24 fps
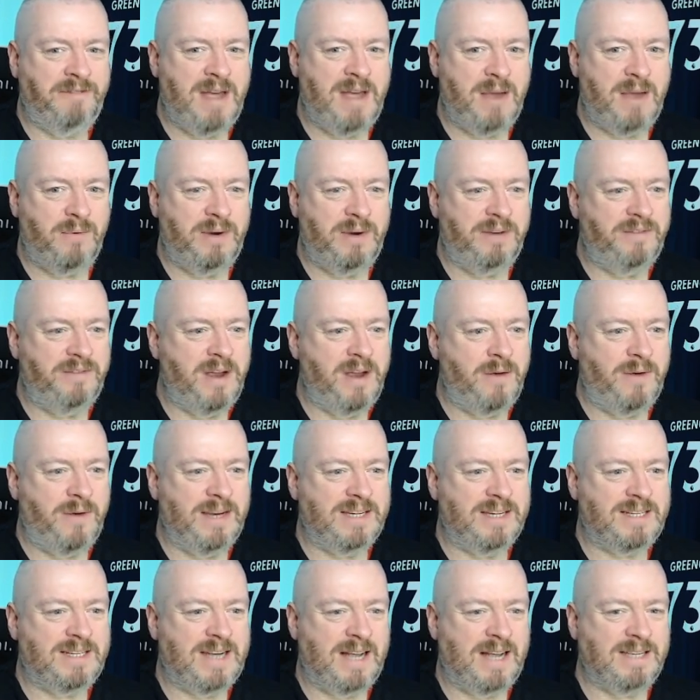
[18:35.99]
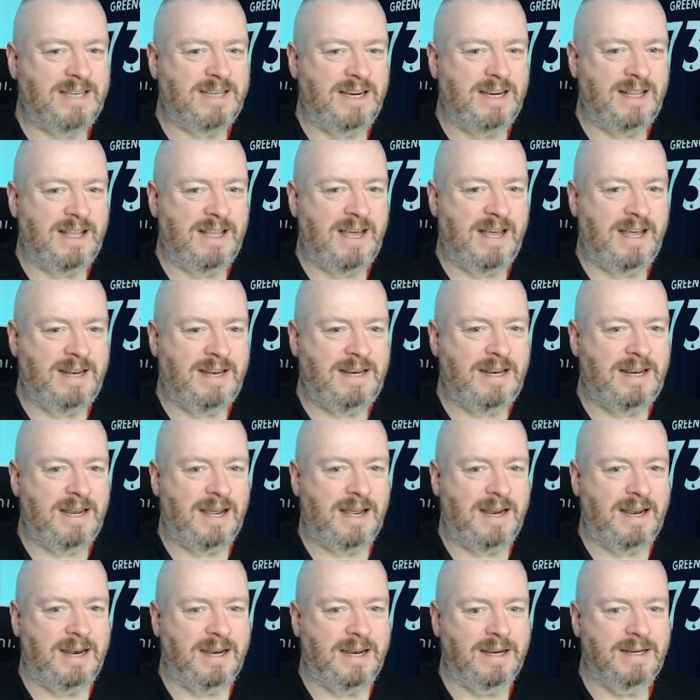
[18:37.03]
very, very static there, didn't
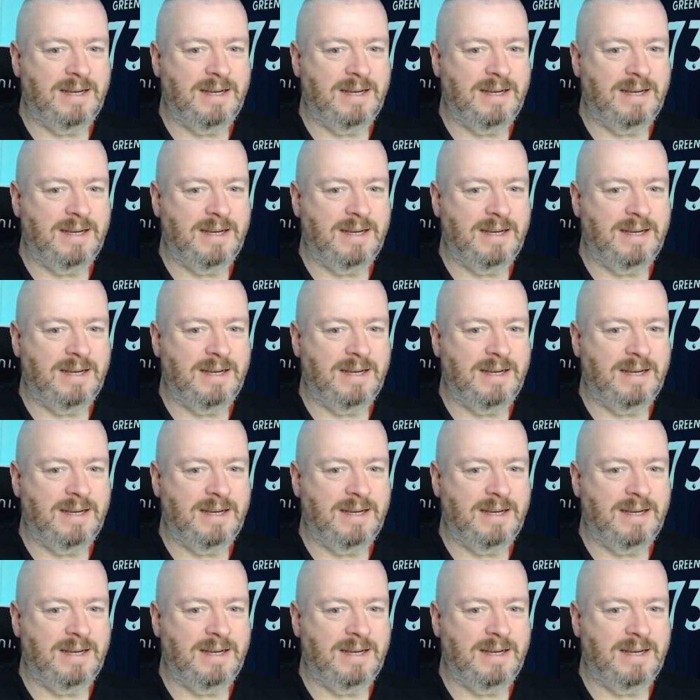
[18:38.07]
they?